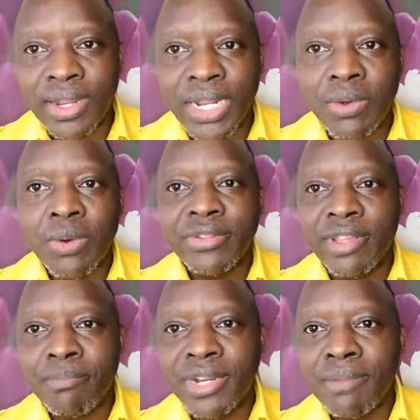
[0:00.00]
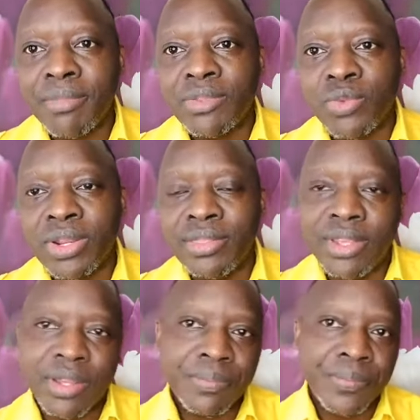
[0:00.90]
and our WhatsApp number is right
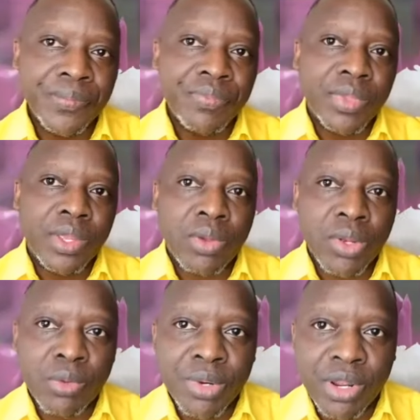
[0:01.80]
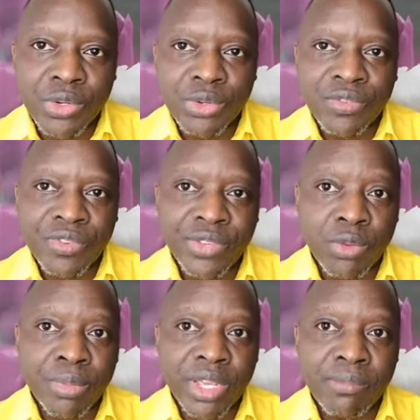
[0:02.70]
there. Our communication
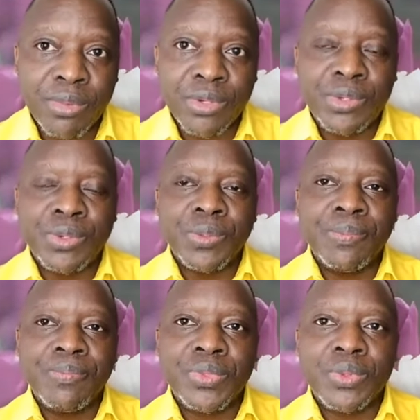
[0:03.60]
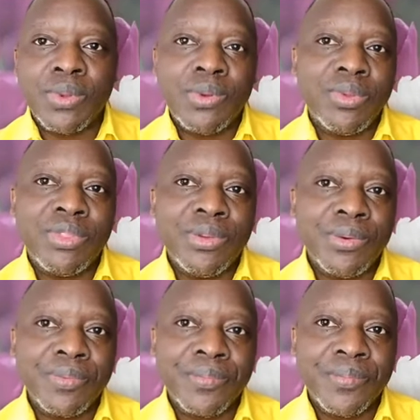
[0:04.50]
officer will be able to talk with
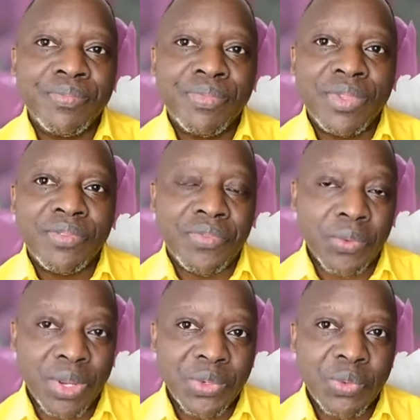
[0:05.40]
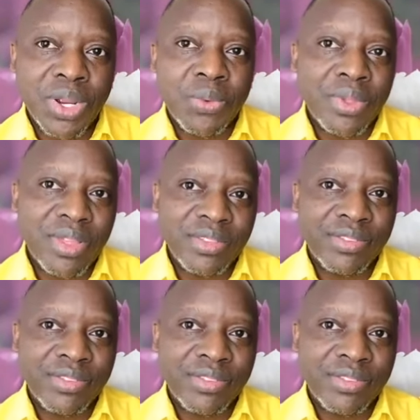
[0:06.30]
you. If you want to work with